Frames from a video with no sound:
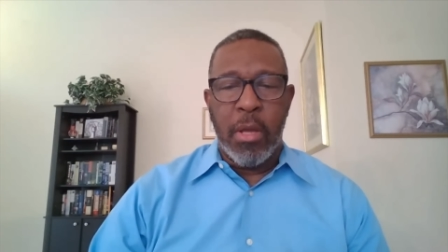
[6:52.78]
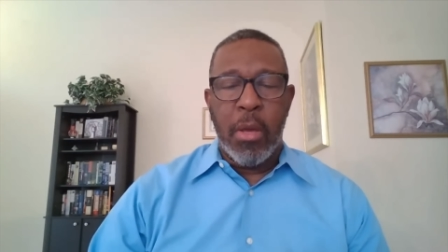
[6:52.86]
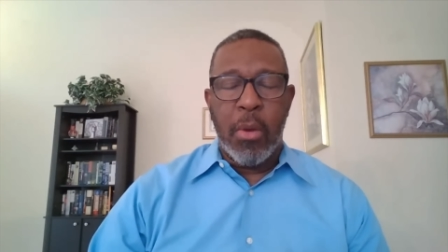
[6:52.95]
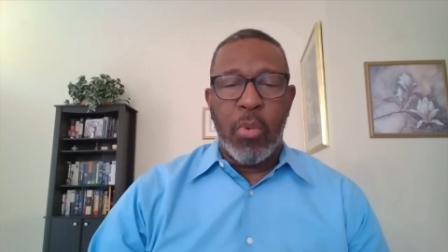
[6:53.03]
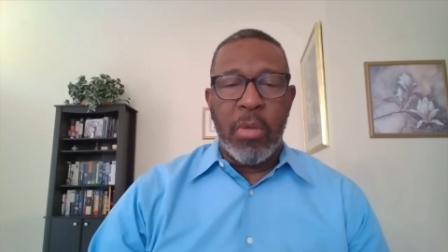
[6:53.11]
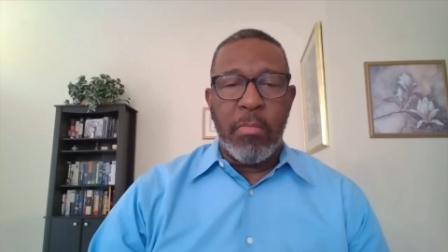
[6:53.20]

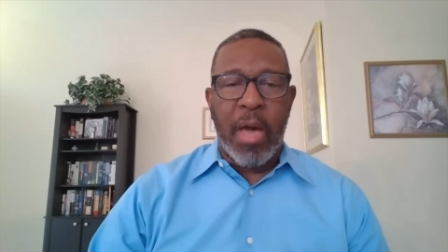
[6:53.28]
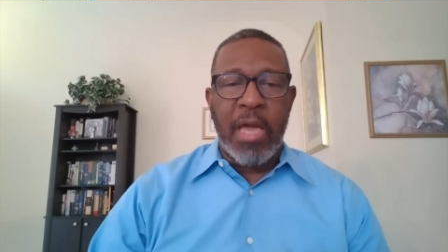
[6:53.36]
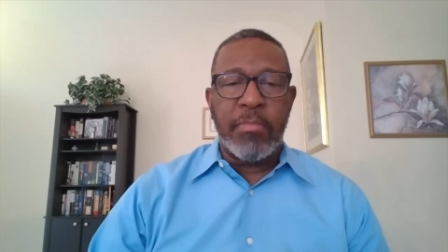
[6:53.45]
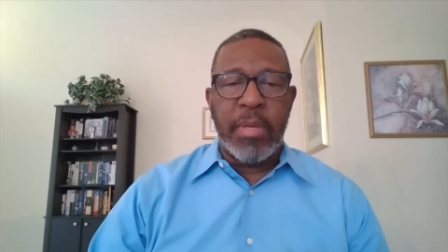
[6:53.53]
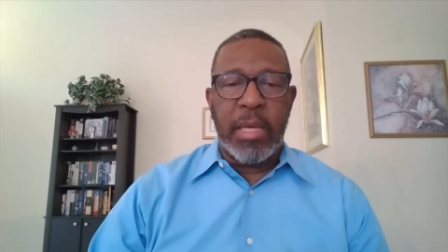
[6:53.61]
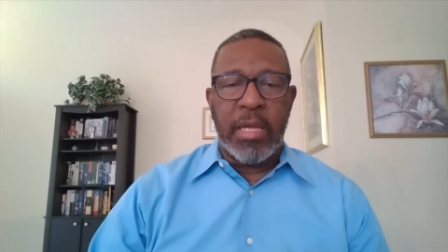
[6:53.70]
we
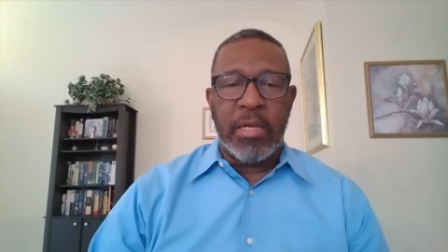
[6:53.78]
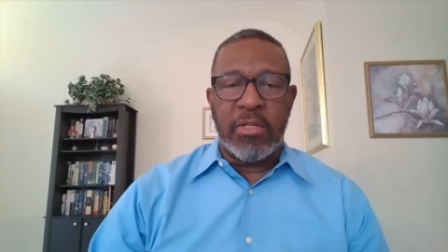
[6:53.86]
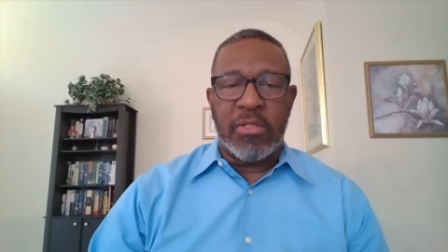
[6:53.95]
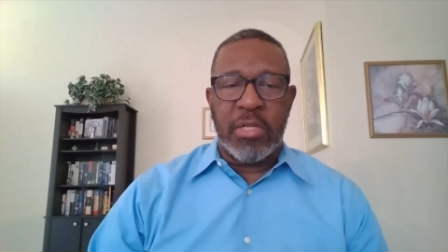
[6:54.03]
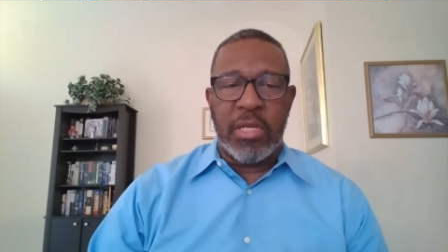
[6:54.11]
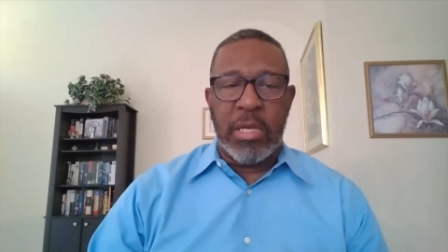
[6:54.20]
might begin to
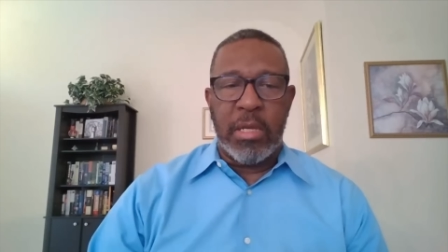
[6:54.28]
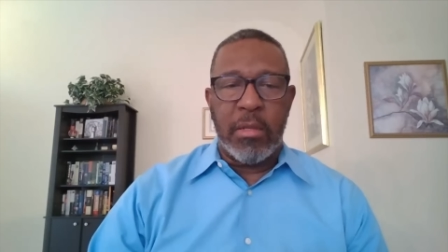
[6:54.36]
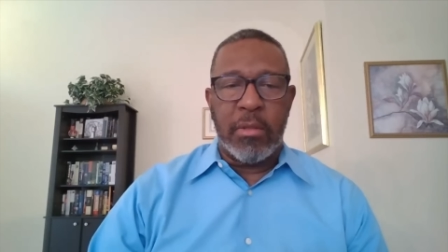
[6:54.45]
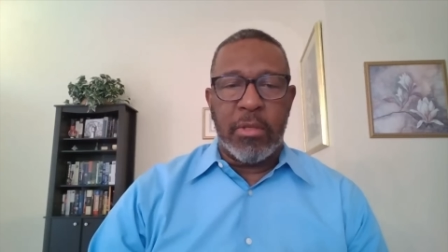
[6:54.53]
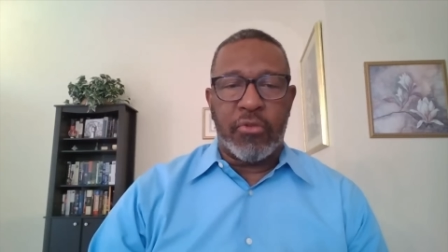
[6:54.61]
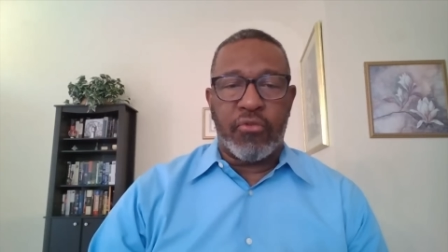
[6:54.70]

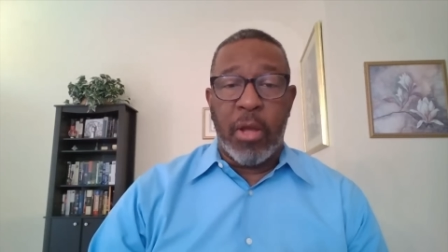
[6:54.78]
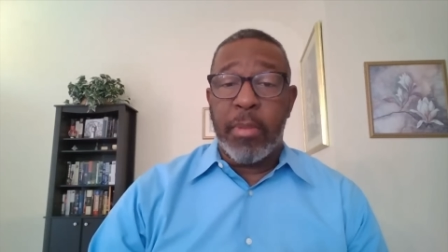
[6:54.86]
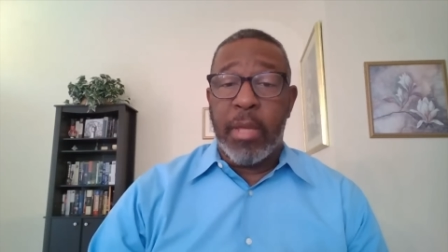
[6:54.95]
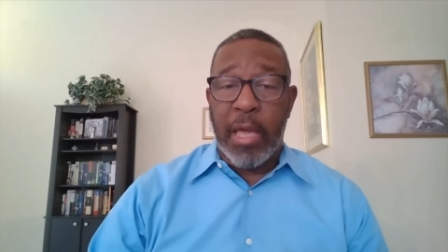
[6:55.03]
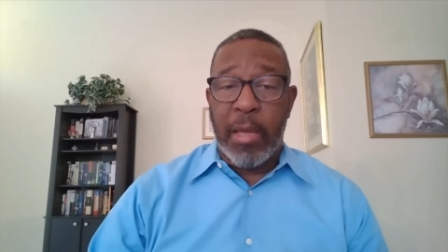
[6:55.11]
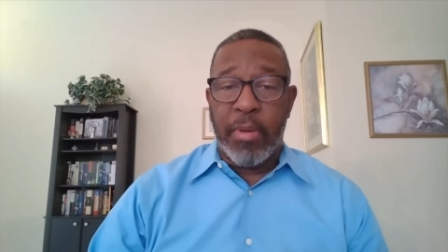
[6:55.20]
see the Trump
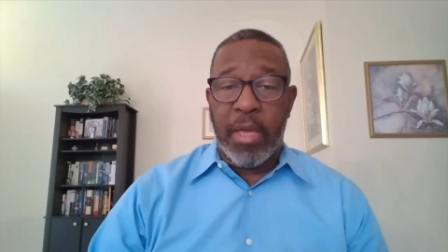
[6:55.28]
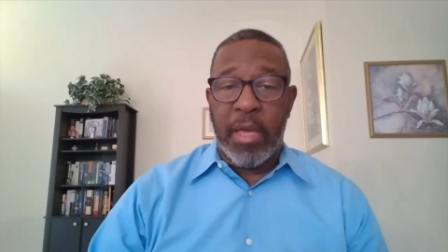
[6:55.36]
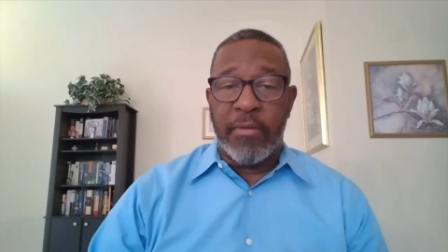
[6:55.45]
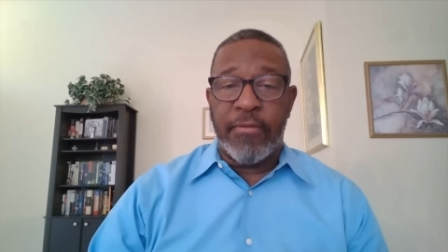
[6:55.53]
campaign